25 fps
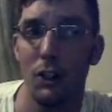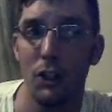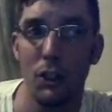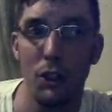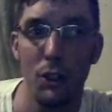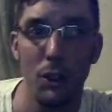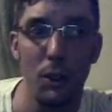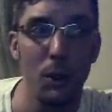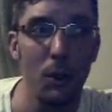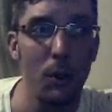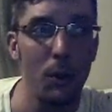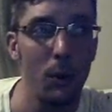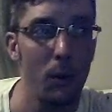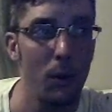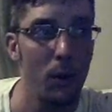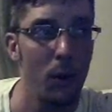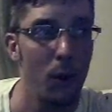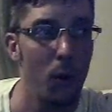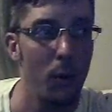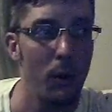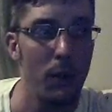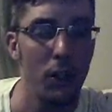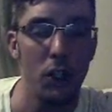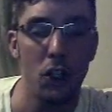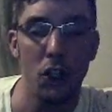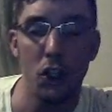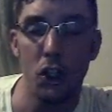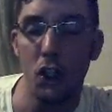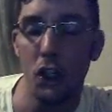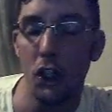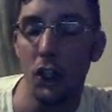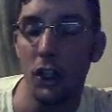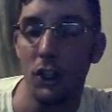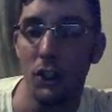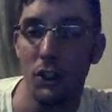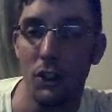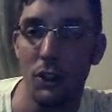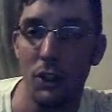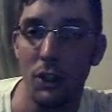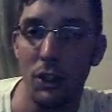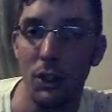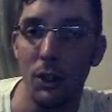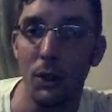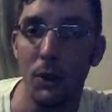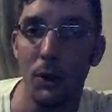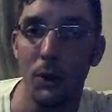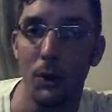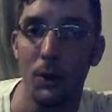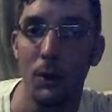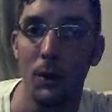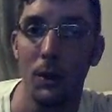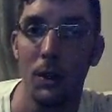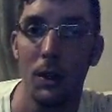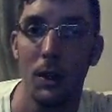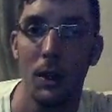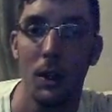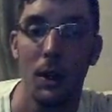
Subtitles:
do or we shouldn't do,